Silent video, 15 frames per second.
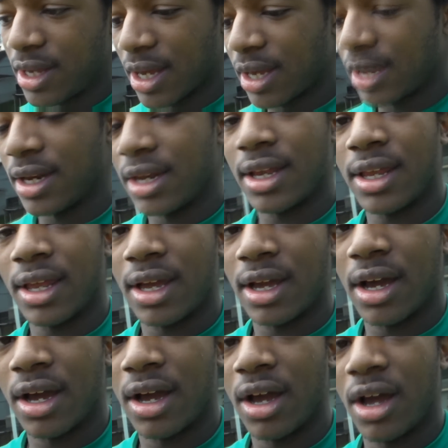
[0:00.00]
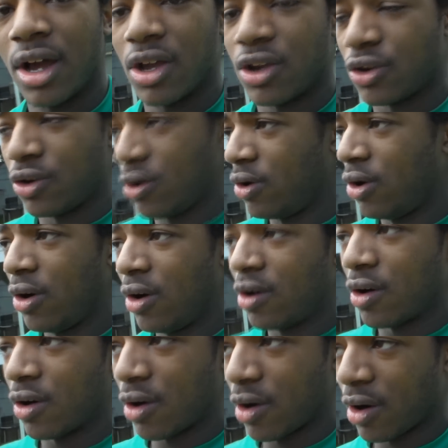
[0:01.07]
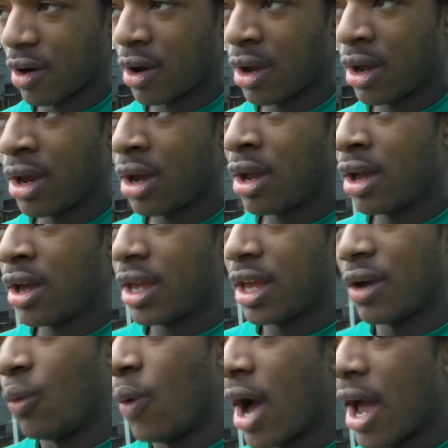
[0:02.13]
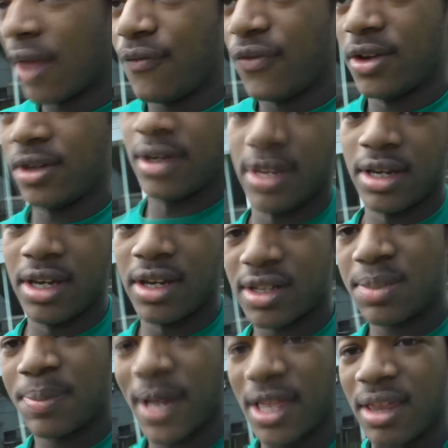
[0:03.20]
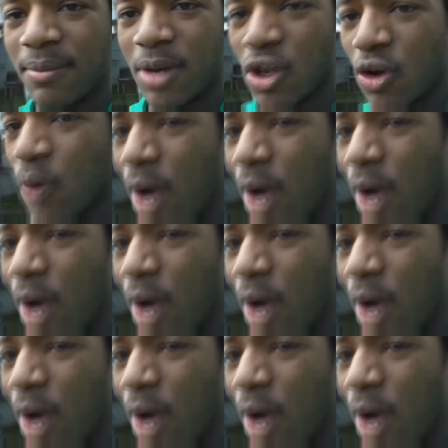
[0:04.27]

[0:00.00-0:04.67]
get a girl or get a wife and you expect them to